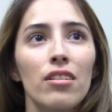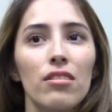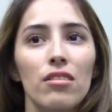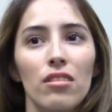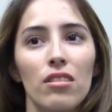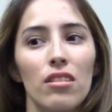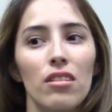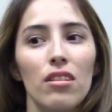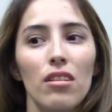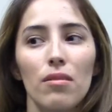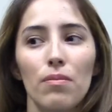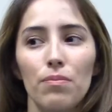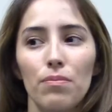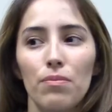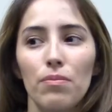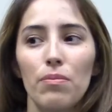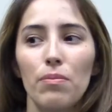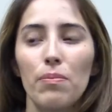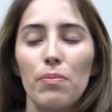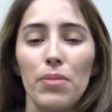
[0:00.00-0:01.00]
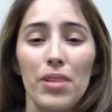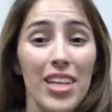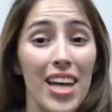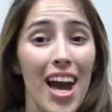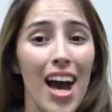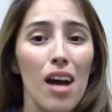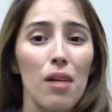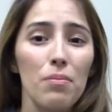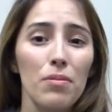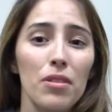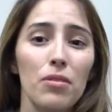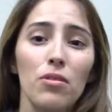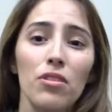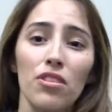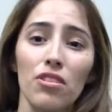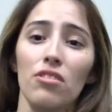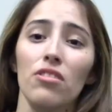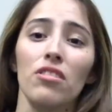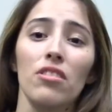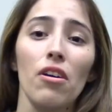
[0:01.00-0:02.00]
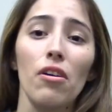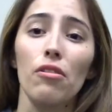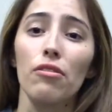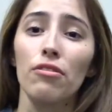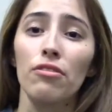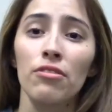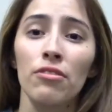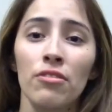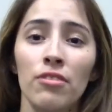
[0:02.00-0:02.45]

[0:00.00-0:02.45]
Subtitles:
to be happy with yourself.